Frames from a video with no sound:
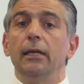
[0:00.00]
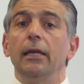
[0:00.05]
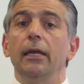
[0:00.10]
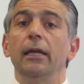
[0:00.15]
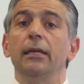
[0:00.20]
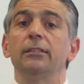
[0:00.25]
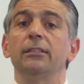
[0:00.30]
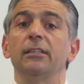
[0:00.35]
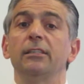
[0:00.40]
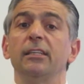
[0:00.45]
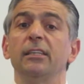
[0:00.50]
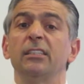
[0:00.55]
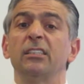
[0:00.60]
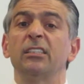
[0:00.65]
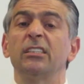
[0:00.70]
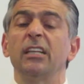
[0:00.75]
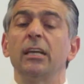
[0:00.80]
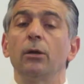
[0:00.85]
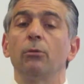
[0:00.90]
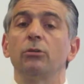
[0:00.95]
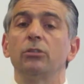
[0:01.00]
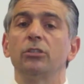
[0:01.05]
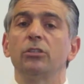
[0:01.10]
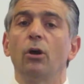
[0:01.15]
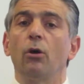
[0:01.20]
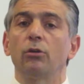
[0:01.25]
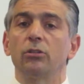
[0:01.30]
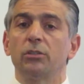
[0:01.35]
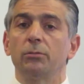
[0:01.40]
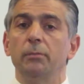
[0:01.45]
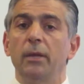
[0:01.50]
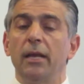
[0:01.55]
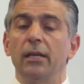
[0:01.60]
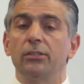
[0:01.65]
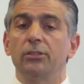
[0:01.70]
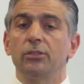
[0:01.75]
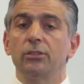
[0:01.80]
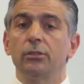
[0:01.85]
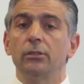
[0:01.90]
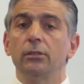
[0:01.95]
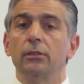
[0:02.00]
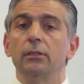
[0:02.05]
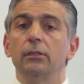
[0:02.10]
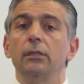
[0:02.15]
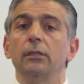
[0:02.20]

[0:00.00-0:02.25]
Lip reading: He's a distinguished Toastmaster.